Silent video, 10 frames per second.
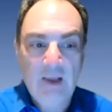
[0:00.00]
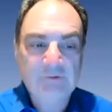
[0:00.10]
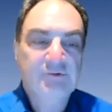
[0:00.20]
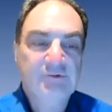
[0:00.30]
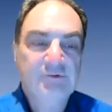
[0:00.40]

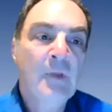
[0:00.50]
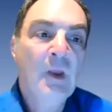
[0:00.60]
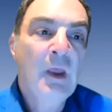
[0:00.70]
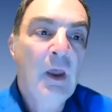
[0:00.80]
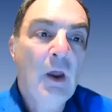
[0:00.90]
Next,
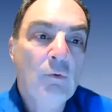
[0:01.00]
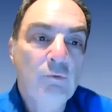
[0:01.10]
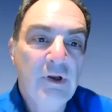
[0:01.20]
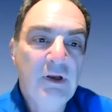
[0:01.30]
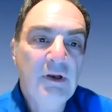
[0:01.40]

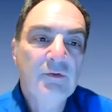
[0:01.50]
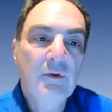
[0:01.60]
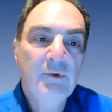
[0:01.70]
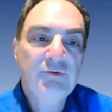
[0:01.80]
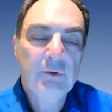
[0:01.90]
read
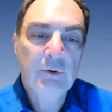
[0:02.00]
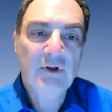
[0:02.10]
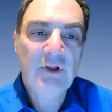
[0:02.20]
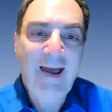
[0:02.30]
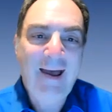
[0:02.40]
the
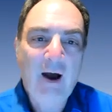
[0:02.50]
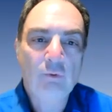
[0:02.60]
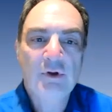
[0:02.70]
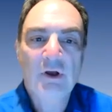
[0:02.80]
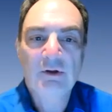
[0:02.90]
material
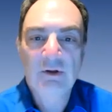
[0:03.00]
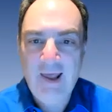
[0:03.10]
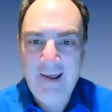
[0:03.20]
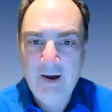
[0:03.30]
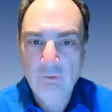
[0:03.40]
out
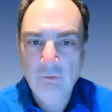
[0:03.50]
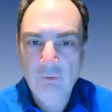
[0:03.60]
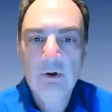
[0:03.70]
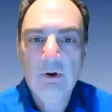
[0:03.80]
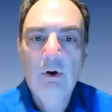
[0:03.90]
loud
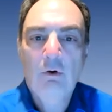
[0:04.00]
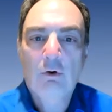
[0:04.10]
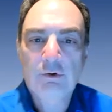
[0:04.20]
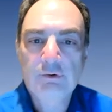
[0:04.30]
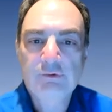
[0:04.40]

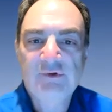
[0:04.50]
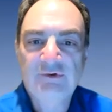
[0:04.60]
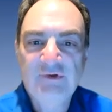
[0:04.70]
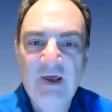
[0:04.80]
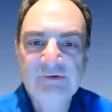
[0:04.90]
or use the
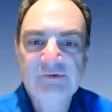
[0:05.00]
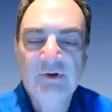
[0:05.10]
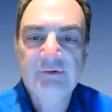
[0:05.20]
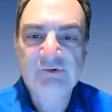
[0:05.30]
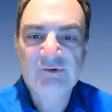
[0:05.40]

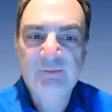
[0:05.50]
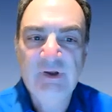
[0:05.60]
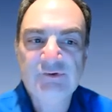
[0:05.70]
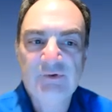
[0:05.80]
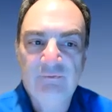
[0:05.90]

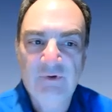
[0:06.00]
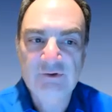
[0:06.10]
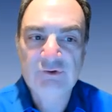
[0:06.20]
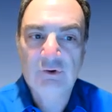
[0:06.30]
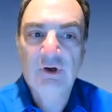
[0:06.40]
text-to-speech
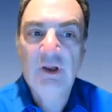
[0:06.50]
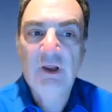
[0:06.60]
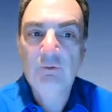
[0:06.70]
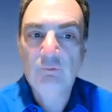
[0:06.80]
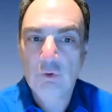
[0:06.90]
feature
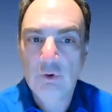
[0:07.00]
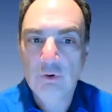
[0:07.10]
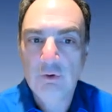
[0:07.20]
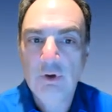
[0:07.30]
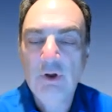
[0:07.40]
in
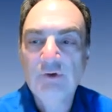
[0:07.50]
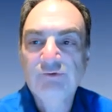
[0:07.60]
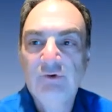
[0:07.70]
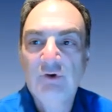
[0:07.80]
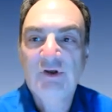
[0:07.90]
Word
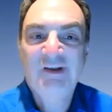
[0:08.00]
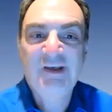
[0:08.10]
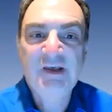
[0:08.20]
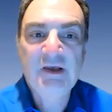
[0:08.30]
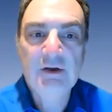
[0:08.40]
so you can
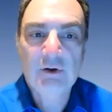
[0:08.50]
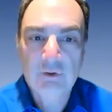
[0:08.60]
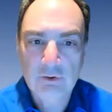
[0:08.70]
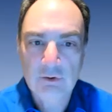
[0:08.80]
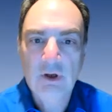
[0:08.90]

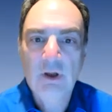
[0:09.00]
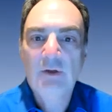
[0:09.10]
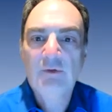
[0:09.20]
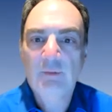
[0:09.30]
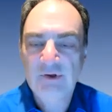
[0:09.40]
hear
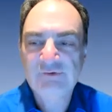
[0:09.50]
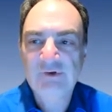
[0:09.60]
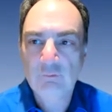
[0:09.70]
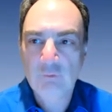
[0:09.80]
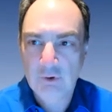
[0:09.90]
the
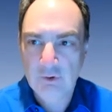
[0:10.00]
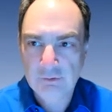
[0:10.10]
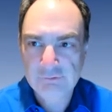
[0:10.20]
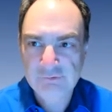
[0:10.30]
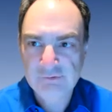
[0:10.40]
missing
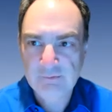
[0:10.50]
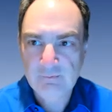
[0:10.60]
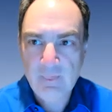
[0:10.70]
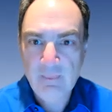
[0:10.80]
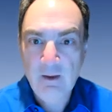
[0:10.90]
words.
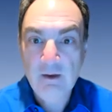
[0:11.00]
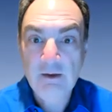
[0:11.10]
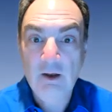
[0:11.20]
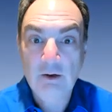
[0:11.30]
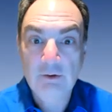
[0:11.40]

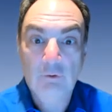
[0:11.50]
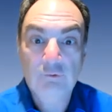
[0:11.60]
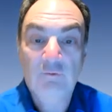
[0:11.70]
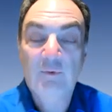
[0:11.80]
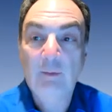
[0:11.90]
Now, I know
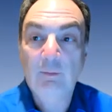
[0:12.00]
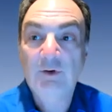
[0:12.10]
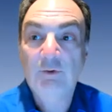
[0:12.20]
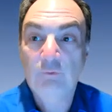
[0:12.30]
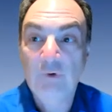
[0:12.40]
you've
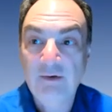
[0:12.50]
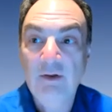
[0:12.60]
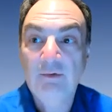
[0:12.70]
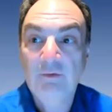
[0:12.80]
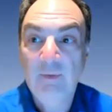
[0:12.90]
probably read
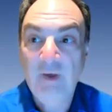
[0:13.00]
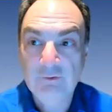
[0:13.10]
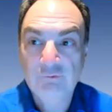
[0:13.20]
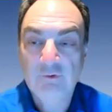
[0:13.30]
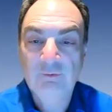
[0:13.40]
the
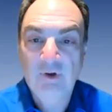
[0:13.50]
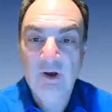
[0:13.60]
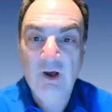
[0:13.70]
manuscript